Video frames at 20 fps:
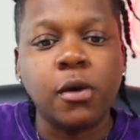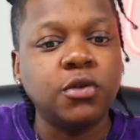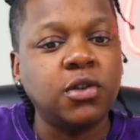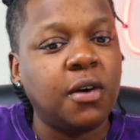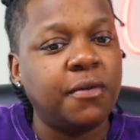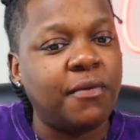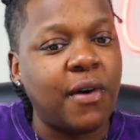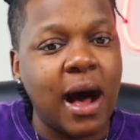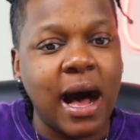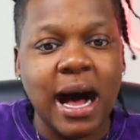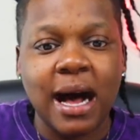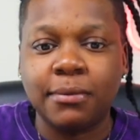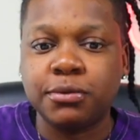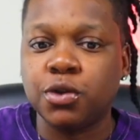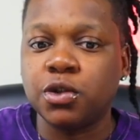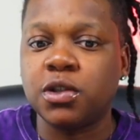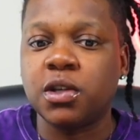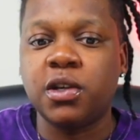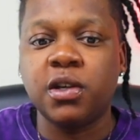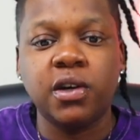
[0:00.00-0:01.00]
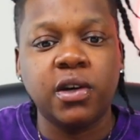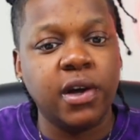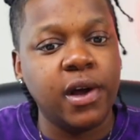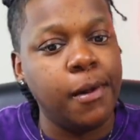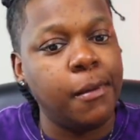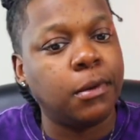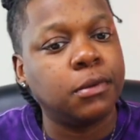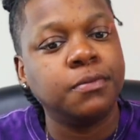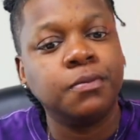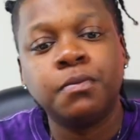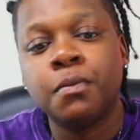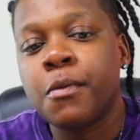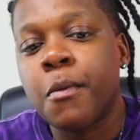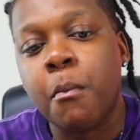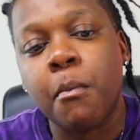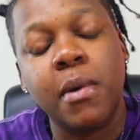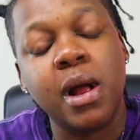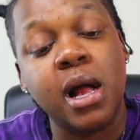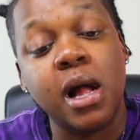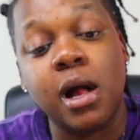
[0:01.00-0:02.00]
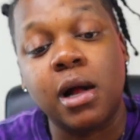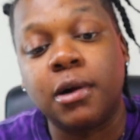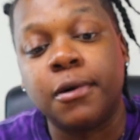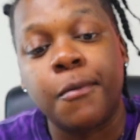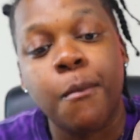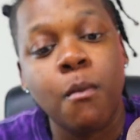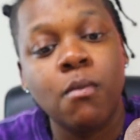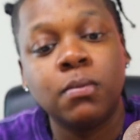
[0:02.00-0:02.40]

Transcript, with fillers: The vibes was good. Man,